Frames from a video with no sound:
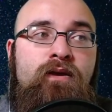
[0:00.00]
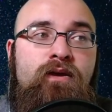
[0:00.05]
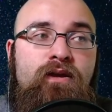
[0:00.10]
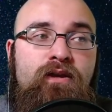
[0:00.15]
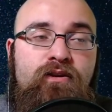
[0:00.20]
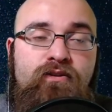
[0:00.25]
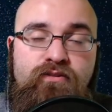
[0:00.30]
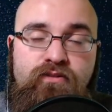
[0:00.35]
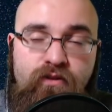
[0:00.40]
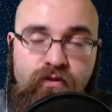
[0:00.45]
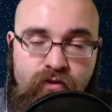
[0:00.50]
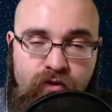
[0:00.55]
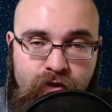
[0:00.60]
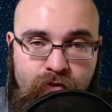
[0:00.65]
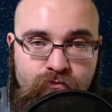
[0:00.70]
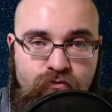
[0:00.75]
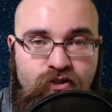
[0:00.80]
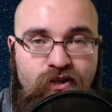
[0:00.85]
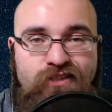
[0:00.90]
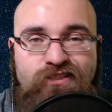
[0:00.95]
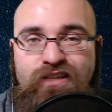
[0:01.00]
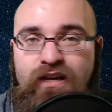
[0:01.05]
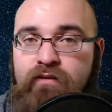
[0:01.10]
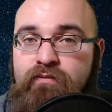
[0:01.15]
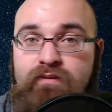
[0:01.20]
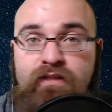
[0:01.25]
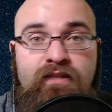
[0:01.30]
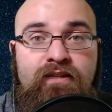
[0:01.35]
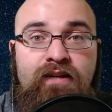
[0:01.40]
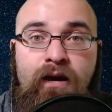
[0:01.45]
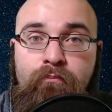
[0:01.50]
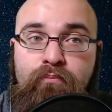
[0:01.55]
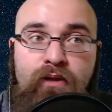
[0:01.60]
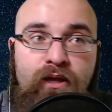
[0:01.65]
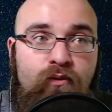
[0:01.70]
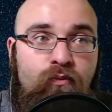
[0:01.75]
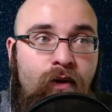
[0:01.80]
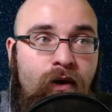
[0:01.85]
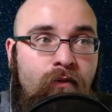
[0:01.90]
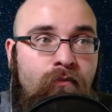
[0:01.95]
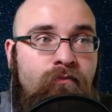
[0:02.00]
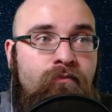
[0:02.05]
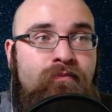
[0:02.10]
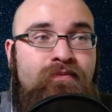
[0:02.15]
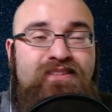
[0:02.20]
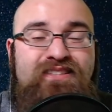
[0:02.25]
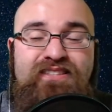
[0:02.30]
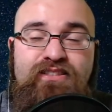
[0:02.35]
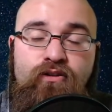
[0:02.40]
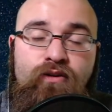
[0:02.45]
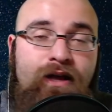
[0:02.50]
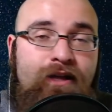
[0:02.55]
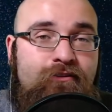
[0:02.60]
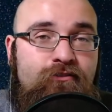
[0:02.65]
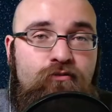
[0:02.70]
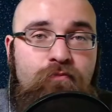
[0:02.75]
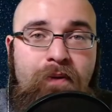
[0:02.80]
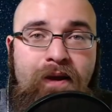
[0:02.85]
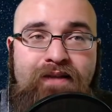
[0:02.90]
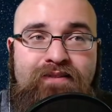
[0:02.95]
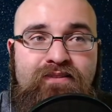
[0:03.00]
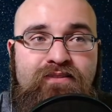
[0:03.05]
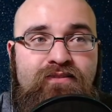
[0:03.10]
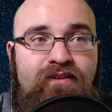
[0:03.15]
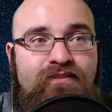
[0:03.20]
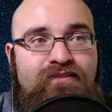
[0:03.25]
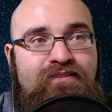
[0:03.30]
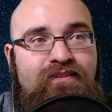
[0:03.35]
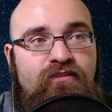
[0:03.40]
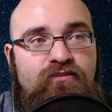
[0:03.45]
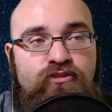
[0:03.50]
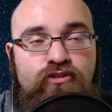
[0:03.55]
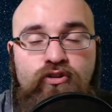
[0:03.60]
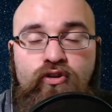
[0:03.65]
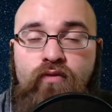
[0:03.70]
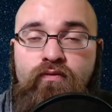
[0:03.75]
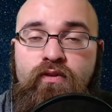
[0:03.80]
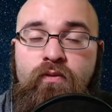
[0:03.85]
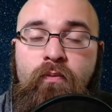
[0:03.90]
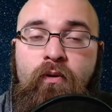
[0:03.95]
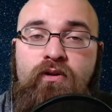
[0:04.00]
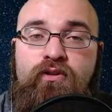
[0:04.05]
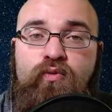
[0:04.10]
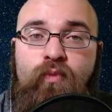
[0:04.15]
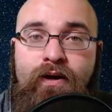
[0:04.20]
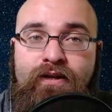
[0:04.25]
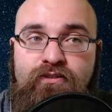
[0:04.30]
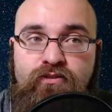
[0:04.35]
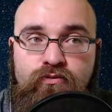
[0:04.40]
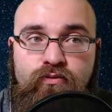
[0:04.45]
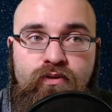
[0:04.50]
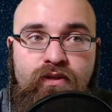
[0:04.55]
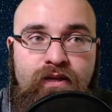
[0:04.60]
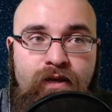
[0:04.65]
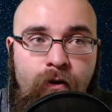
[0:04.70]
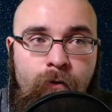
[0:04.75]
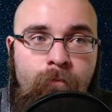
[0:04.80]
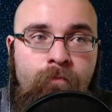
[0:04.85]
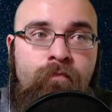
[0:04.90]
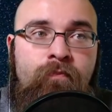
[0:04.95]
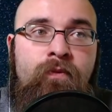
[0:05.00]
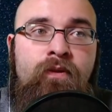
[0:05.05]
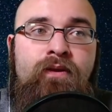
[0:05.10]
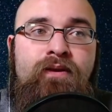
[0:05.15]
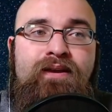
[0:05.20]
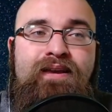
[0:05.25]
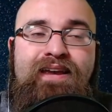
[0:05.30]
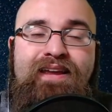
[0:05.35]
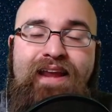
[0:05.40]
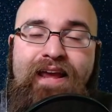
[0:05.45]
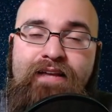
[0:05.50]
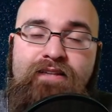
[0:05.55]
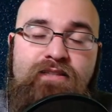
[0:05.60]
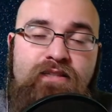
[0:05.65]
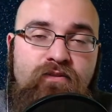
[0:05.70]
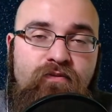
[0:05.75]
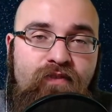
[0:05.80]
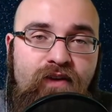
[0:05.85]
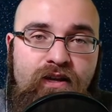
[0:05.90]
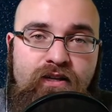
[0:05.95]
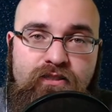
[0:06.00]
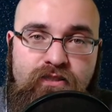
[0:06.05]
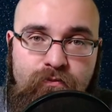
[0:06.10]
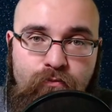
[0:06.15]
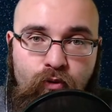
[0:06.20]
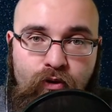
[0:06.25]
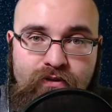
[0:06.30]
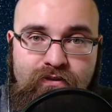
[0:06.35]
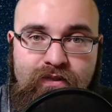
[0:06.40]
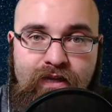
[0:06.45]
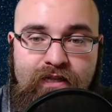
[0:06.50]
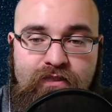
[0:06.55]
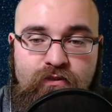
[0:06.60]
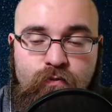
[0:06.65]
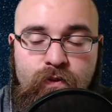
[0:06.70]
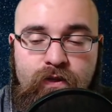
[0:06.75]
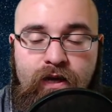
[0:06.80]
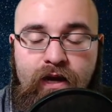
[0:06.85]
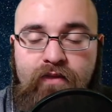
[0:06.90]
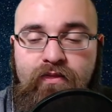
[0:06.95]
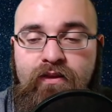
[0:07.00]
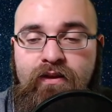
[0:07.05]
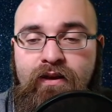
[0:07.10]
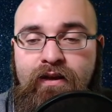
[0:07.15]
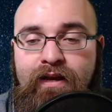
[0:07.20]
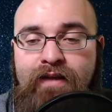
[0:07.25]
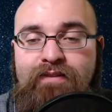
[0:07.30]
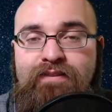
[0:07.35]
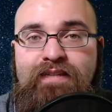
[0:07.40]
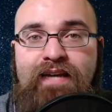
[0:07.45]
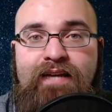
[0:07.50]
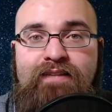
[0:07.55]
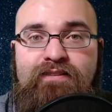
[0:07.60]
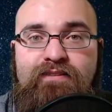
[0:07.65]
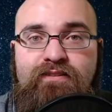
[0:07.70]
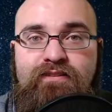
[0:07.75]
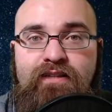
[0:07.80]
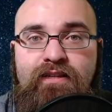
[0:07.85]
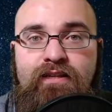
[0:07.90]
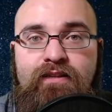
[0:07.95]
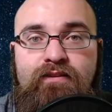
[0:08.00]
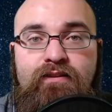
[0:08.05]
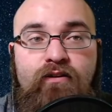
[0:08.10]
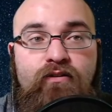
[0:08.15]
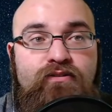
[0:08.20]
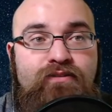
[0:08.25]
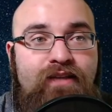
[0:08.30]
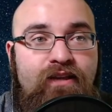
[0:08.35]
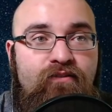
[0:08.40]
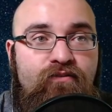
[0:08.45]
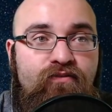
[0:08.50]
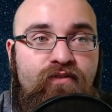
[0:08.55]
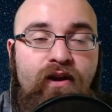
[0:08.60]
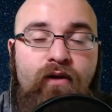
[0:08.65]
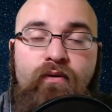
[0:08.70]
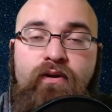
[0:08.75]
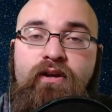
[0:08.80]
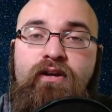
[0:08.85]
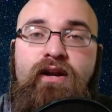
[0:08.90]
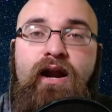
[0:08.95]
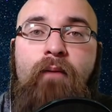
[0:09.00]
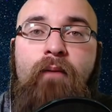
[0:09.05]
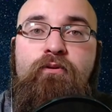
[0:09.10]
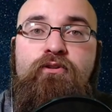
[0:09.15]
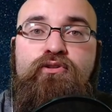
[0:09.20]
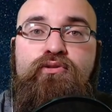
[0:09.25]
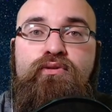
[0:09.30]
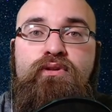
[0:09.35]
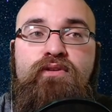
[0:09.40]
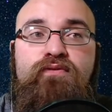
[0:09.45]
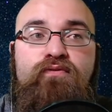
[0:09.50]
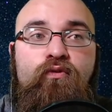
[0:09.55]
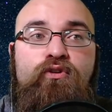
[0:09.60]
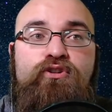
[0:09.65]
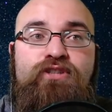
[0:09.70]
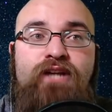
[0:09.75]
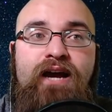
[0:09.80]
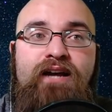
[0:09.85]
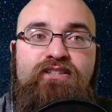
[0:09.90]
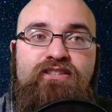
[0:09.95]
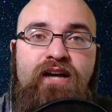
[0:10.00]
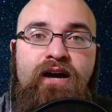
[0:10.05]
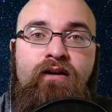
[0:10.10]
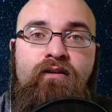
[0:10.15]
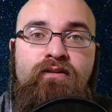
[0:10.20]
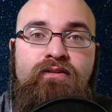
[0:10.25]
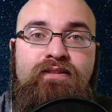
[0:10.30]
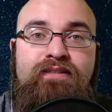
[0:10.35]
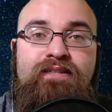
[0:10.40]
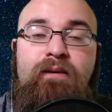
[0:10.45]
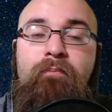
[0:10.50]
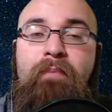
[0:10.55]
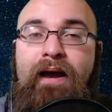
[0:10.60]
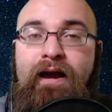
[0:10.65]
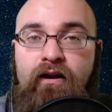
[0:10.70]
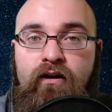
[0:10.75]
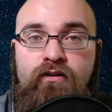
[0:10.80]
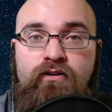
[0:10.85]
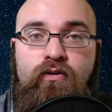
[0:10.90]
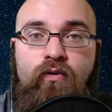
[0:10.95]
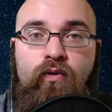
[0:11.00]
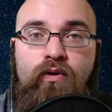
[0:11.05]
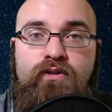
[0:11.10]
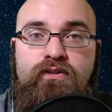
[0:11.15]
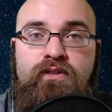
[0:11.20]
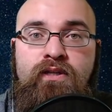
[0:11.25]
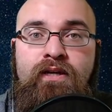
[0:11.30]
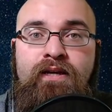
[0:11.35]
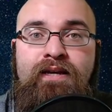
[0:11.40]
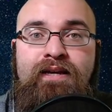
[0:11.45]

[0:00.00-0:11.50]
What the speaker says: here's the thing. Josh Allen did not play well, still had 2 passing touchdowns, turned over the ball twice through the air. Had 18 fantasy points last week. I think against Kansas City, there is a very good opportunity for Josh Allen to get back on the horse,